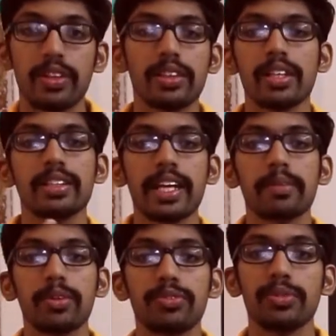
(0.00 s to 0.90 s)
The third
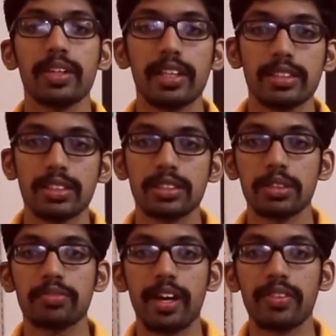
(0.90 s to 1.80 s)
type of dual lens
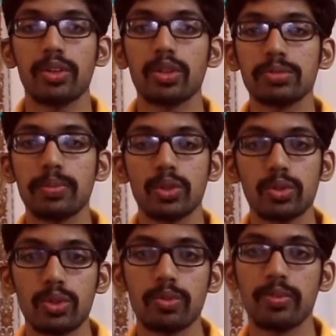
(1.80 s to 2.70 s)
system were those
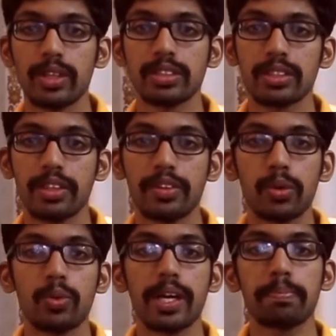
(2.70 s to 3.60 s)
monochrome ones in the
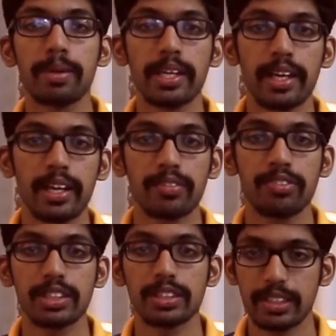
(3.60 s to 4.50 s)
Huawei P9
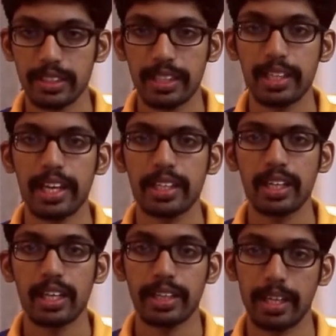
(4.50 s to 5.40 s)
featuring the
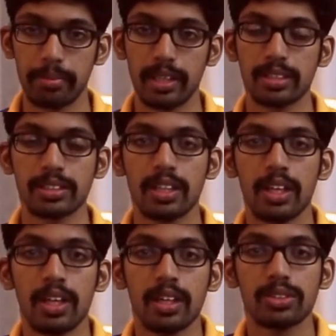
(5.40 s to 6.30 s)
Leica cameras.
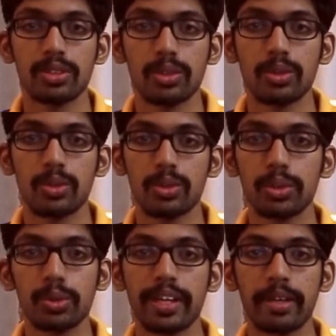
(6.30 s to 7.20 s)
So
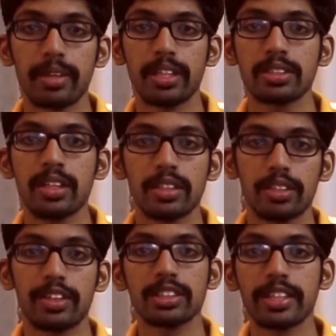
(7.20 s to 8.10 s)
two cameras, the
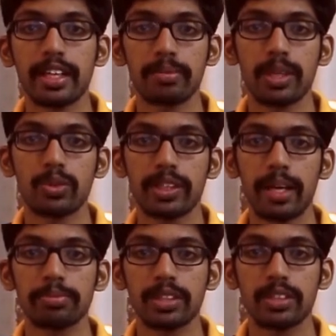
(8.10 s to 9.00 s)
first camera would
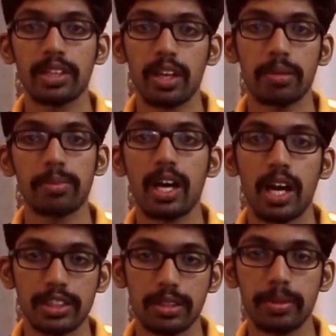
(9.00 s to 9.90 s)
capture the normal
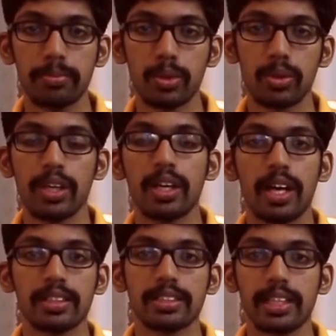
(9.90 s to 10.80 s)
RGB mode
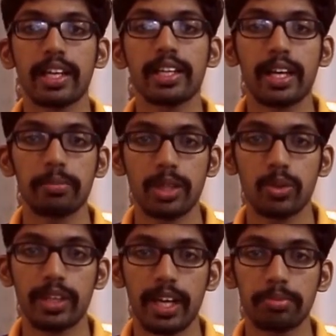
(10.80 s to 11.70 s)
and the second camera
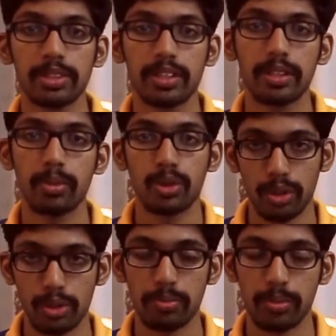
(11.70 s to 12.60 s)
would capture the
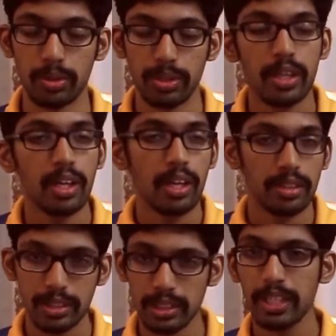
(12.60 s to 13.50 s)
monochrome mode.
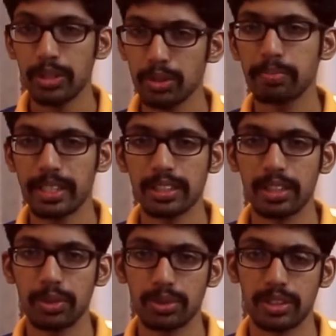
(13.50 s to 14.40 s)
This had two basic
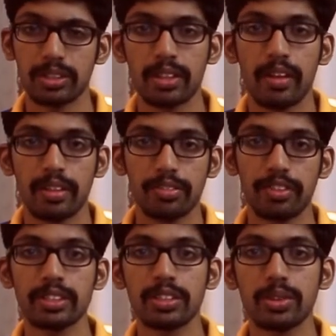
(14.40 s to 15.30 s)
uses. The
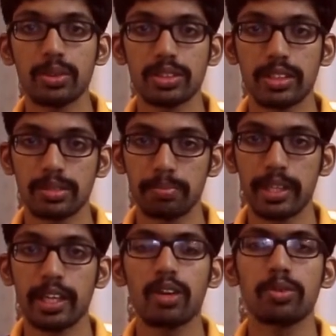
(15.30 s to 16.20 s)
first use is
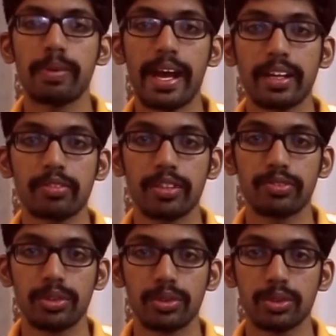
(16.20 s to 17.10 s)
bringing out black and white
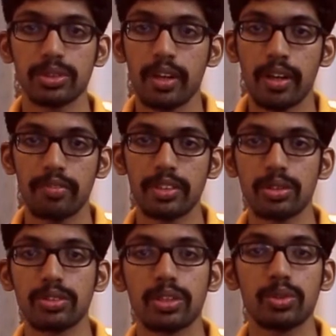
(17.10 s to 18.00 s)
photos
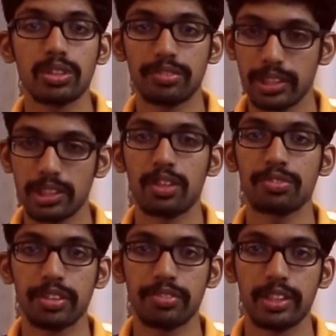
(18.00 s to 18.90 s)
without the use of any
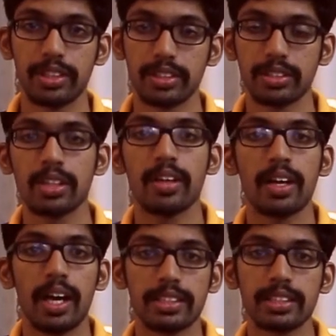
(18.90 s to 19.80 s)
software filters.
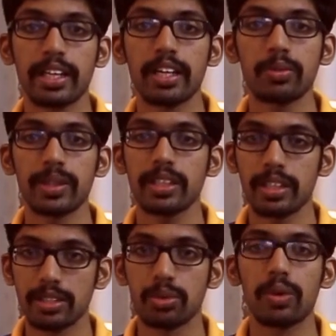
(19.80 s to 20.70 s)
And the second one
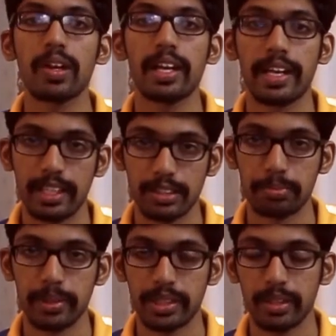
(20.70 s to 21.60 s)
is overall
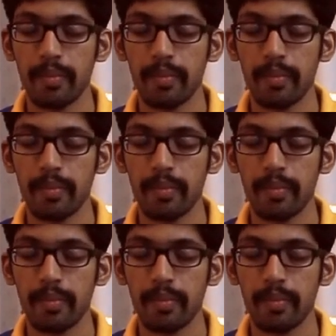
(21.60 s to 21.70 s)
enhancement.